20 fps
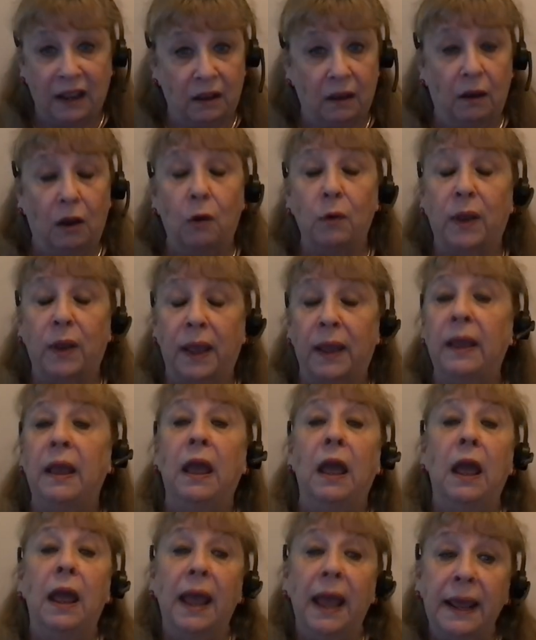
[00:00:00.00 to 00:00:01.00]
Okay.
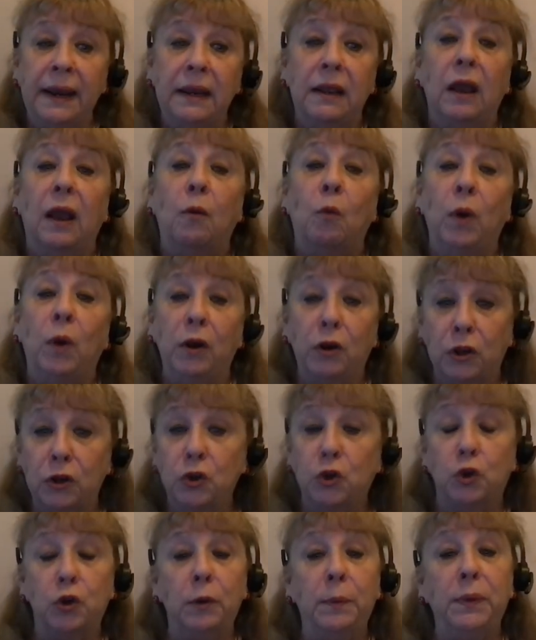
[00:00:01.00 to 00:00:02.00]
And we're
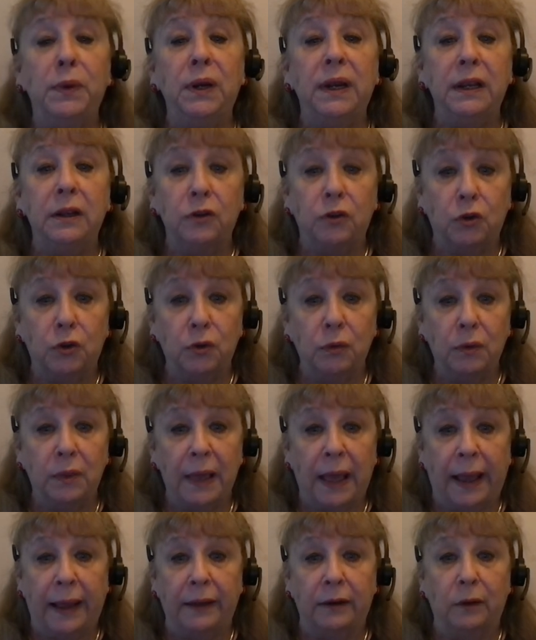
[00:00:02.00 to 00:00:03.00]
contributing to
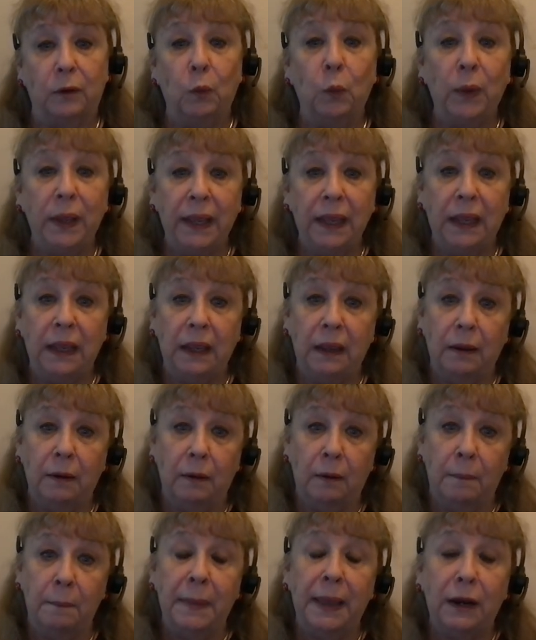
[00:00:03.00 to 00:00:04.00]
that, we
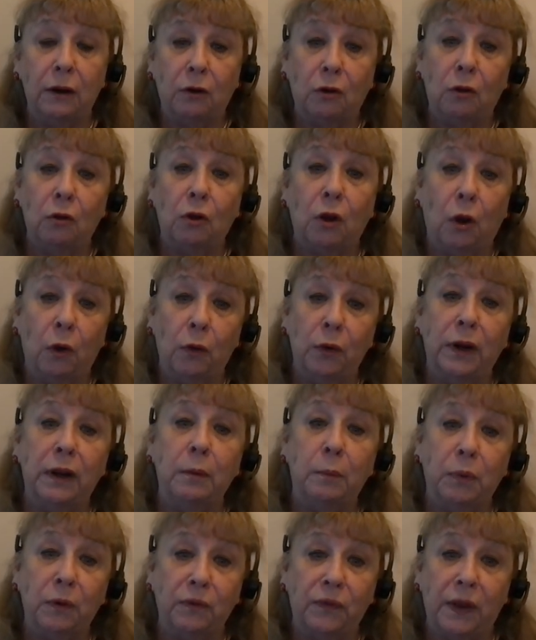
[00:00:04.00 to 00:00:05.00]
medical
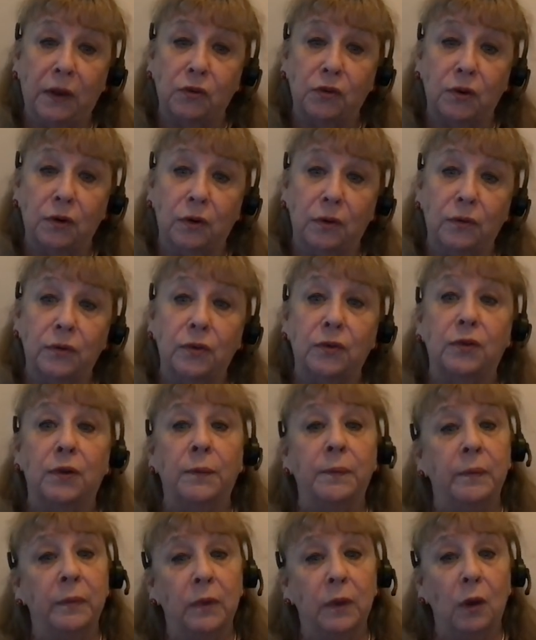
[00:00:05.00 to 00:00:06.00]
coding professionals.
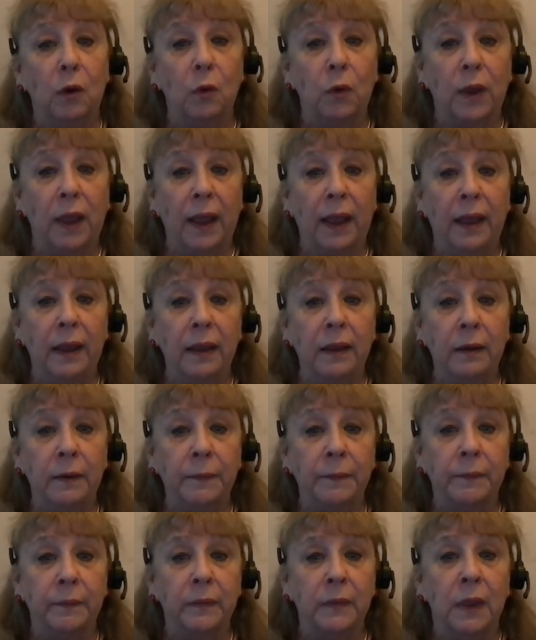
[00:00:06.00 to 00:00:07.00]

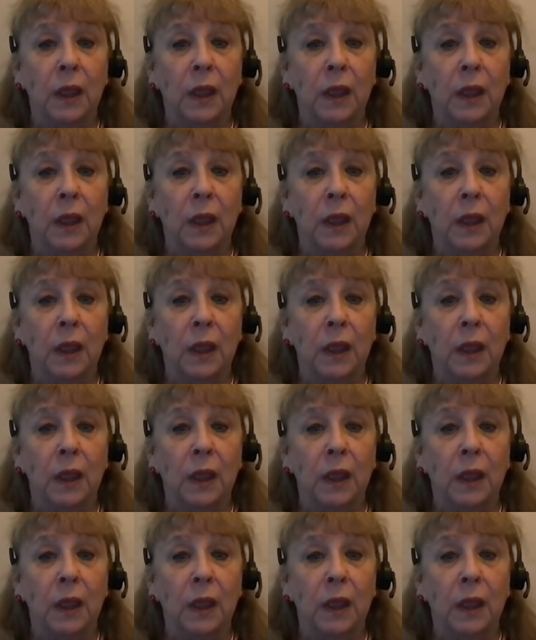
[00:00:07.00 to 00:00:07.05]
Okay.